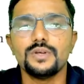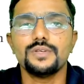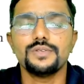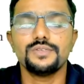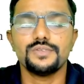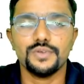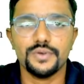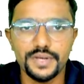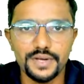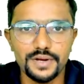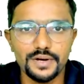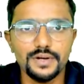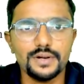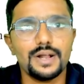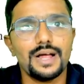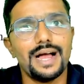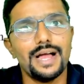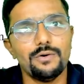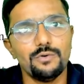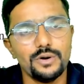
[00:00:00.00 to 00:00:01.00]
So here
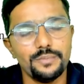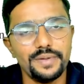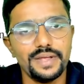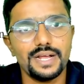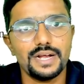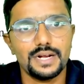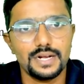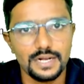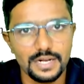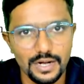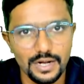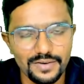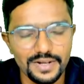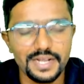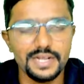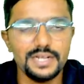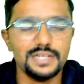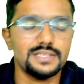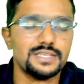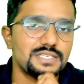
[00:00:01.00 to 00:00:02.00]
I would be
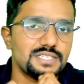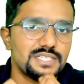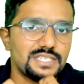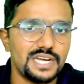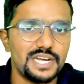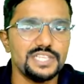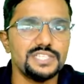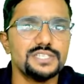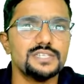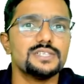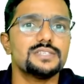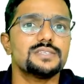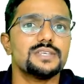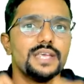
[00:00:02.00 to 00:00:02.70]
covering the changes